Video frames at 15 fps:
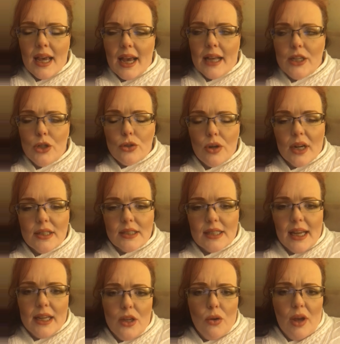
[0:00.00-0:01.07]
And you tried to
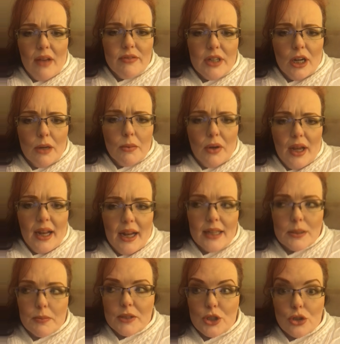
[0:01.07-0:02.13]
say you have terrible
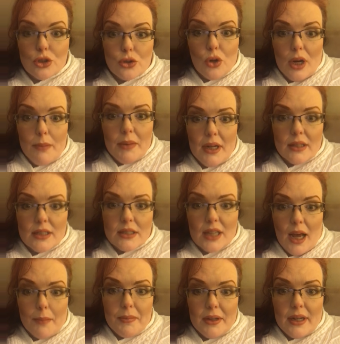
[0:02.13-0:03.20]
headaches, but you're screaming at the
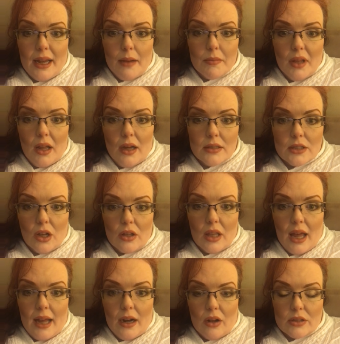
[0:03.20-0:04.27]
top of your damn lungs
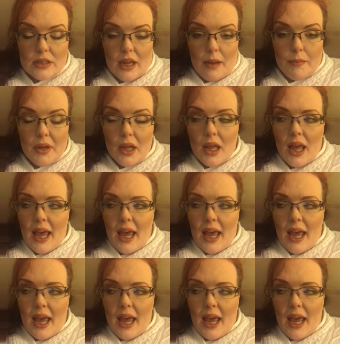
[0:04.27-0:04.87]
online all the time.